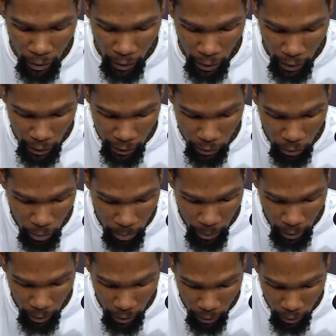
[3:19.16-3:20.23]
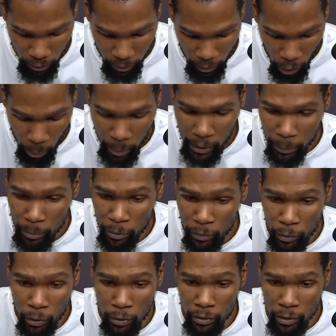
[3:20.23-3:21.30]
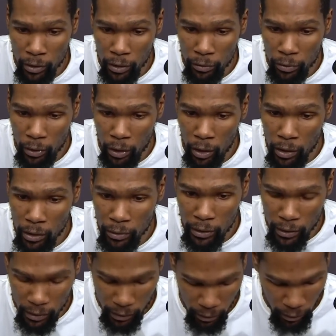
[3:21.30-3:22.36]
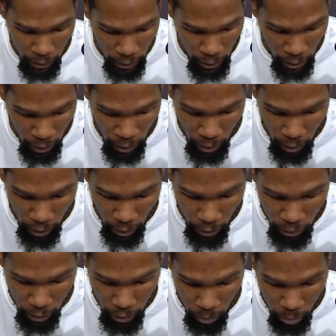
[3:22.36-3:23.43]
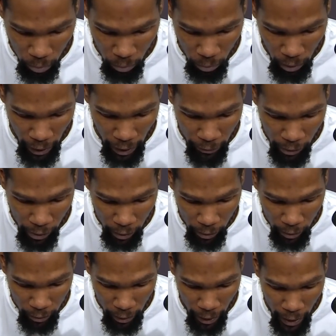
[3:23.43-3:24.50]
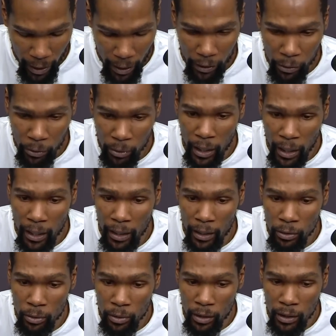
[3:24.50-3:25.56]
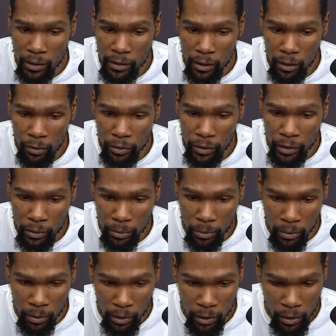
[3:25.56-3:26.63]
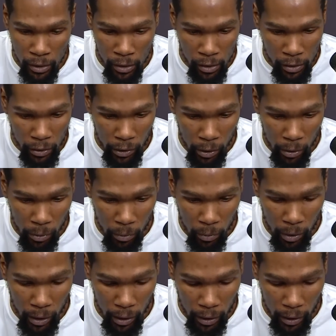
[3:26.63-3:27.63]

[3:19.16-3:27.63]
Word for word: and that's going to, you know, open up the floor for all of us. And, you know, it's having high IQ guys who are unselfish, who, you know,